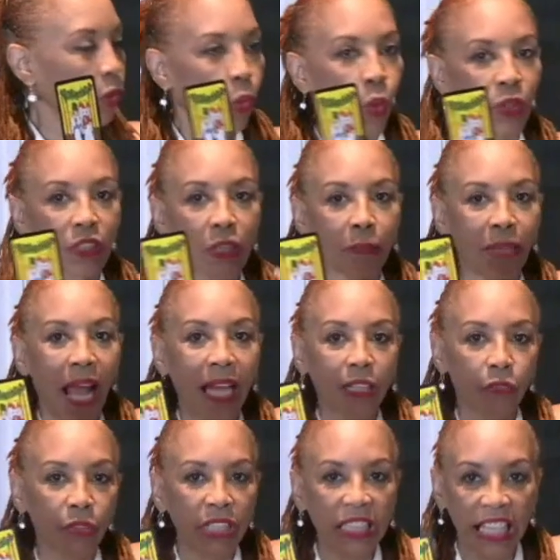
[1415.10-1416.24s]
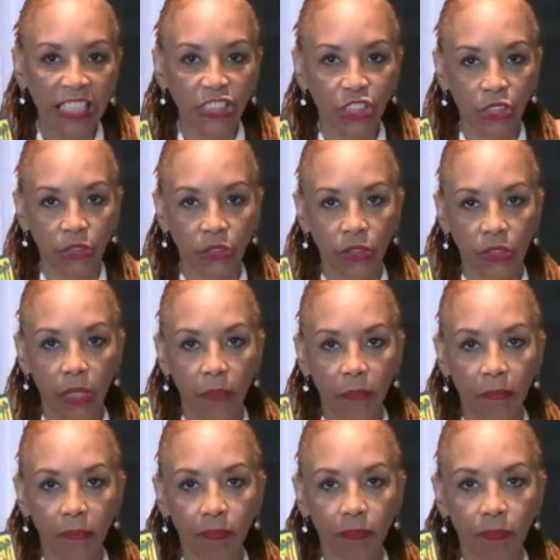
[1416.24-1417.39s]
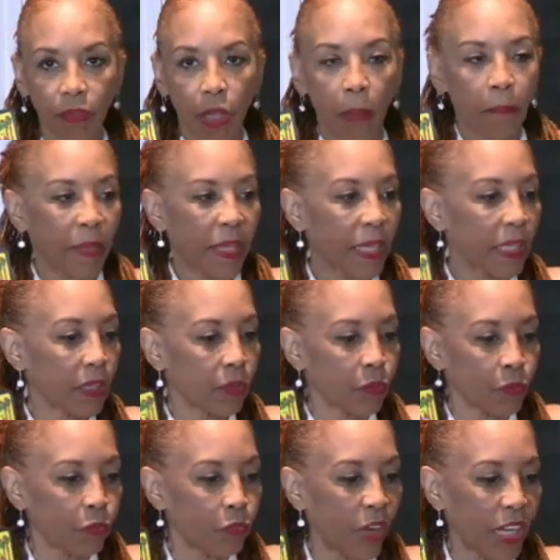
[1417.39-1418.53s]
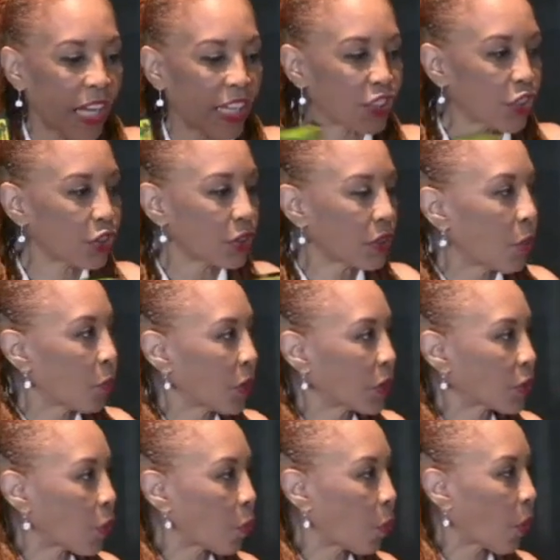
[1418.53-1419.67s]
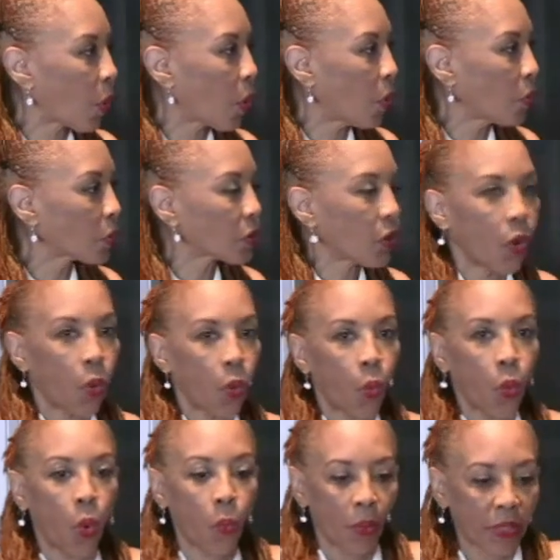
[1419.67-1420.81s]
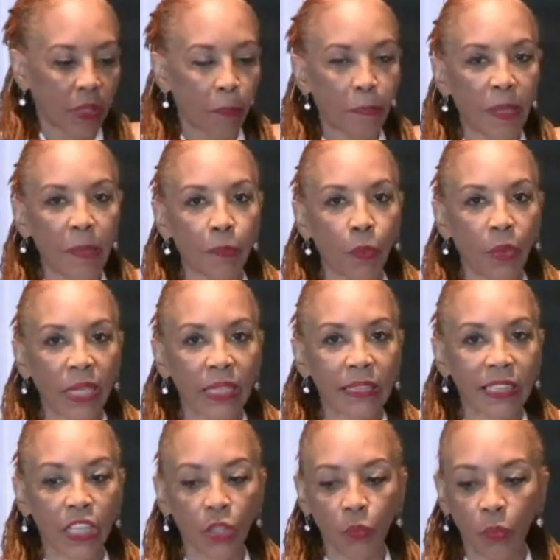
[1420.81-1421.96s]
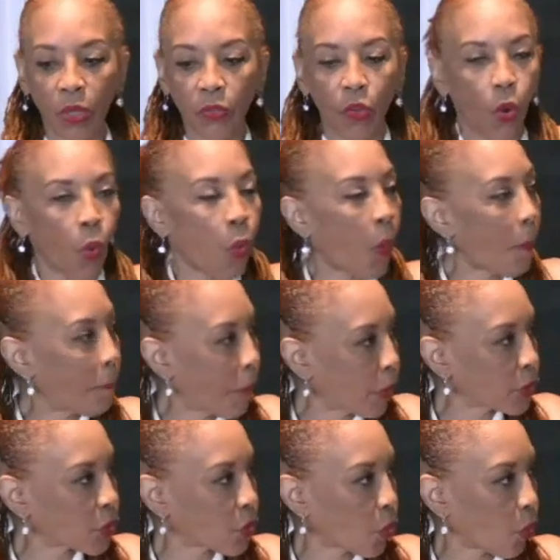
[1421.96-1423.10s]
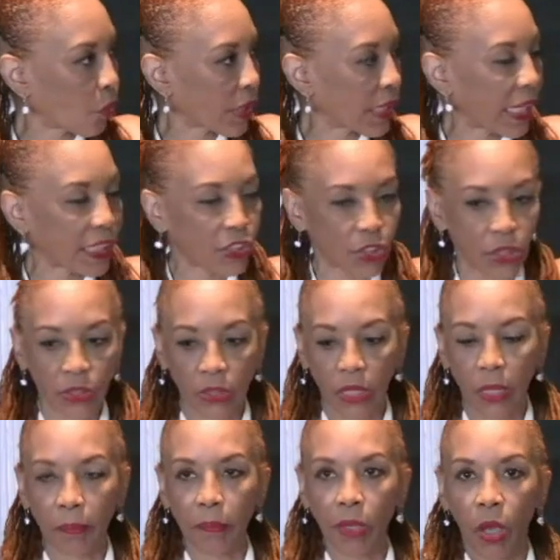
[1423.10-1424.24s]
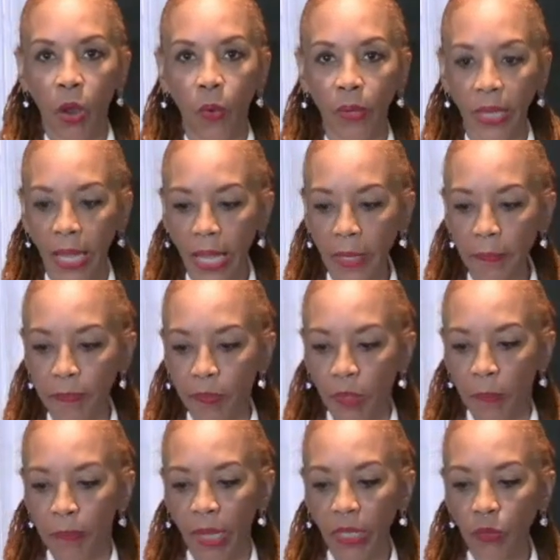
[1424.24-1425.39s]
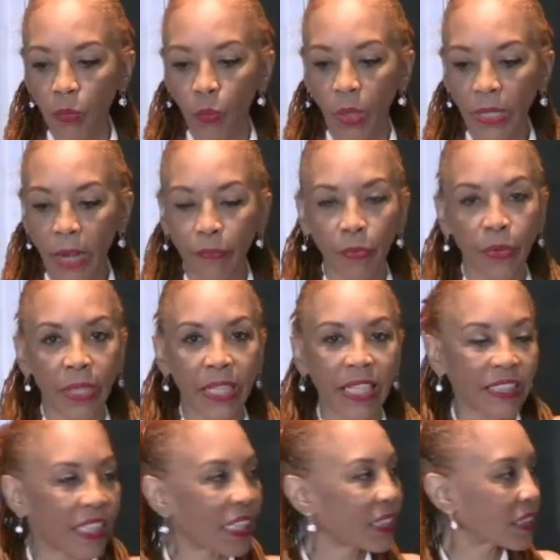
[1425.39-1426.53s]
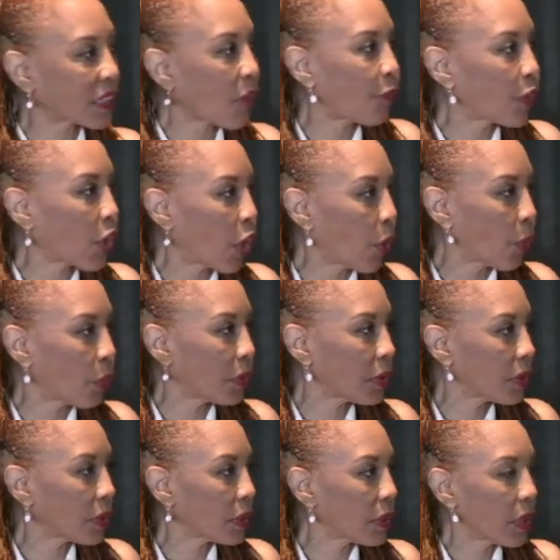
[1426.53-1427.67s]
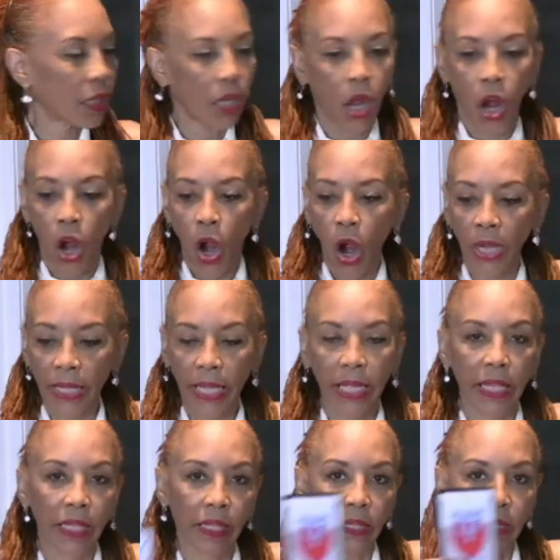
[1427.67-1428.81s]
Or some kind of relationship. Be it relationship with the world, or with the people he's dealing with, or personal relationship. Okay? But whatever it is, he suffered hurt, heartache.